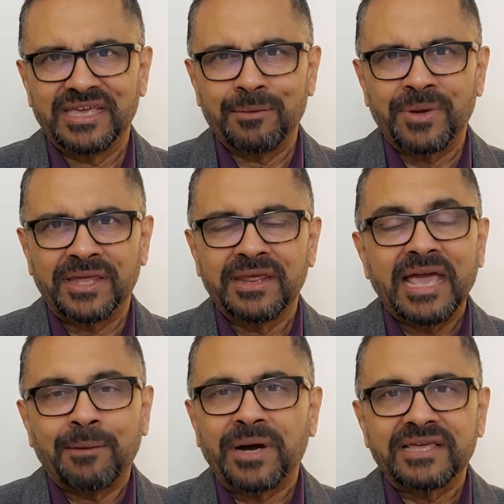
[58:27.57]
Amen.
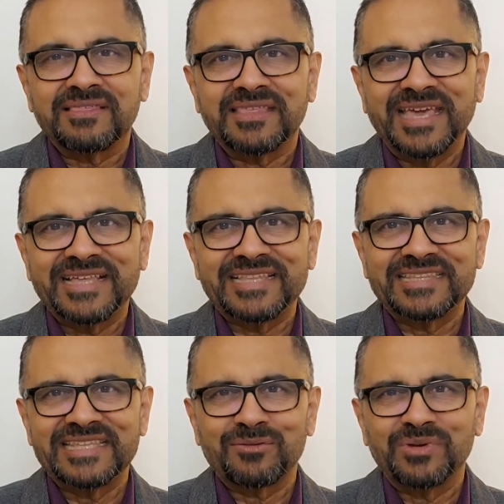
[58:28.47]
Am I saying that
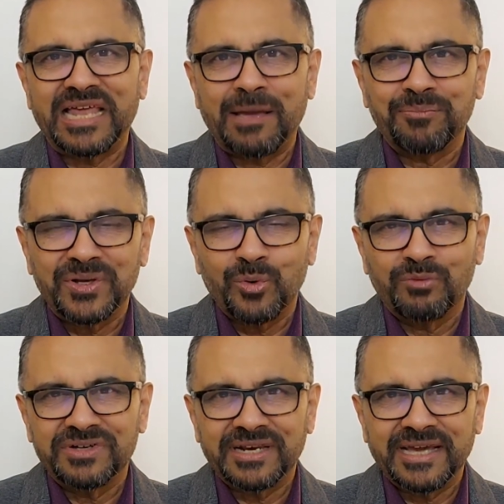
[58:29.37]
this will happen
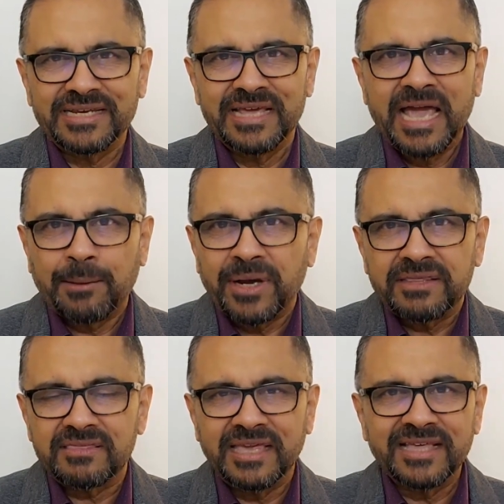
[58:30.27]
overnight? Am I
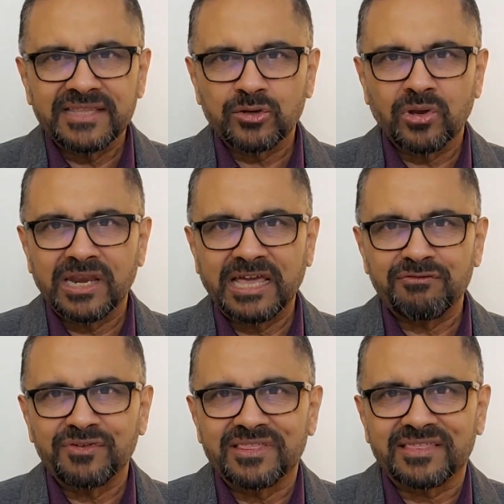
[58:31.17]
saying that your life
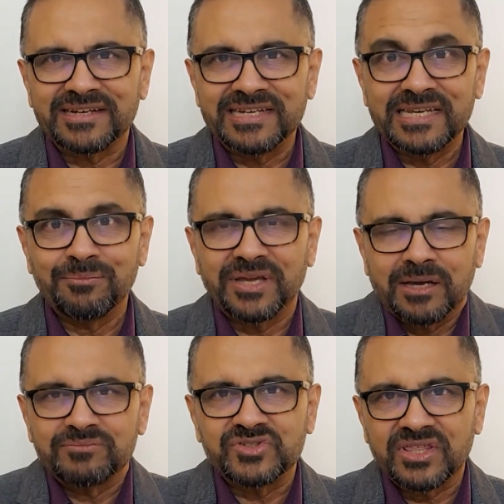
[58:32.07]
will suddenly
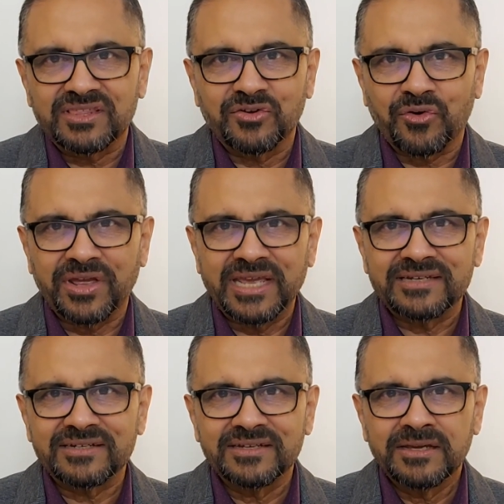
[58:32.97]
become just
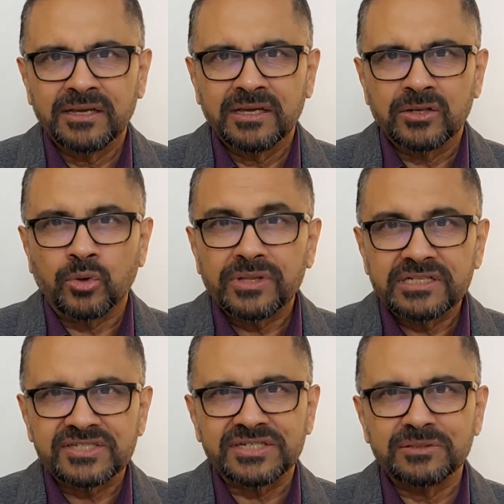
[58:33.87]
great? No, there'll
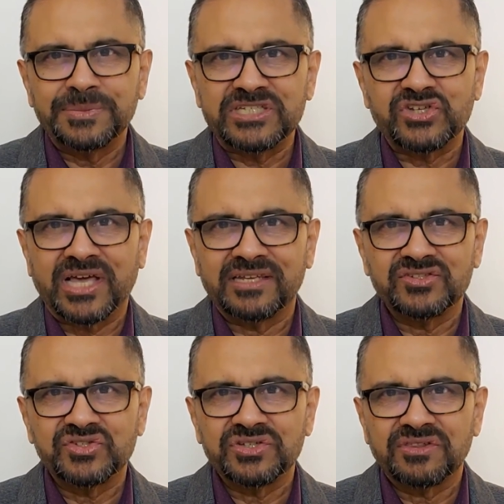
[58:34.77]
still be
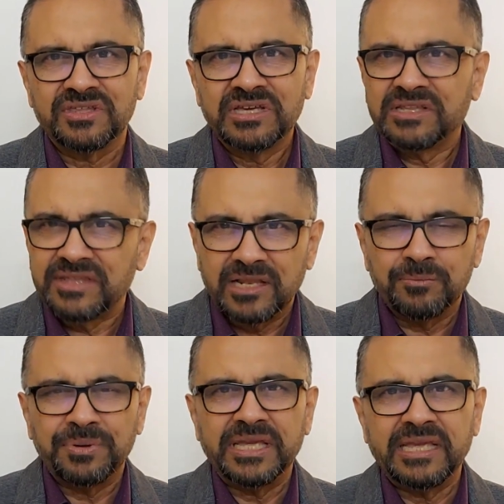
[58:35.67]
challenges. There'll
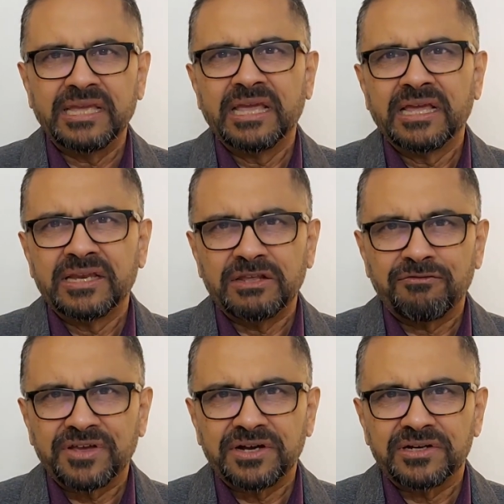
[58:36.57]
be
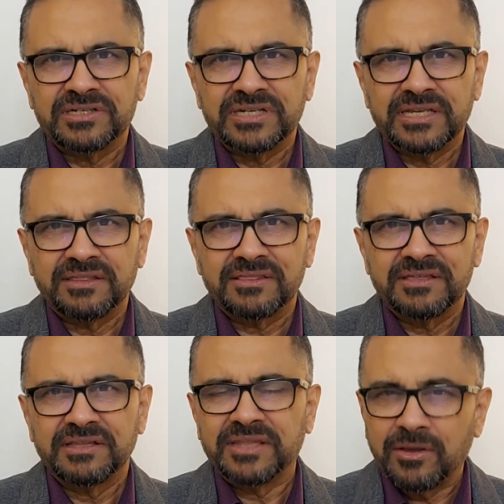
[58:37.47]
difficulties.
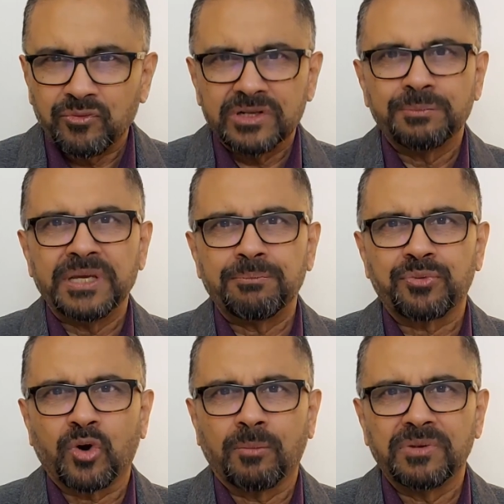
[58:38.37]
There will be
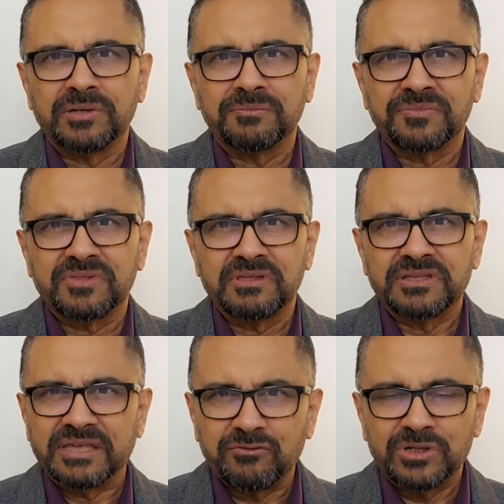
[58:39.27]
problems.
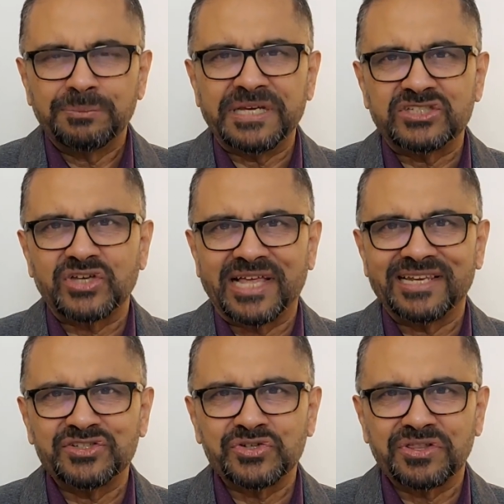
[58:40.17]
There will be
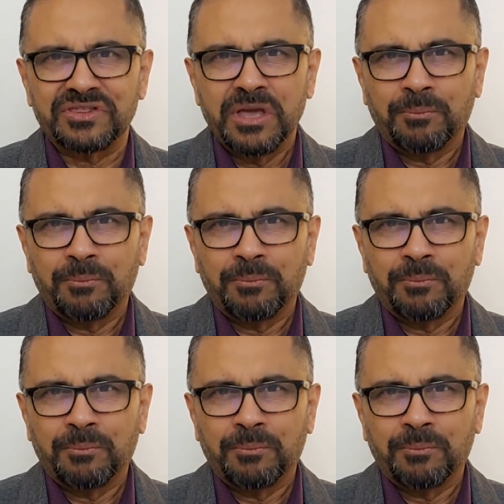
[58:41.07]
challenges.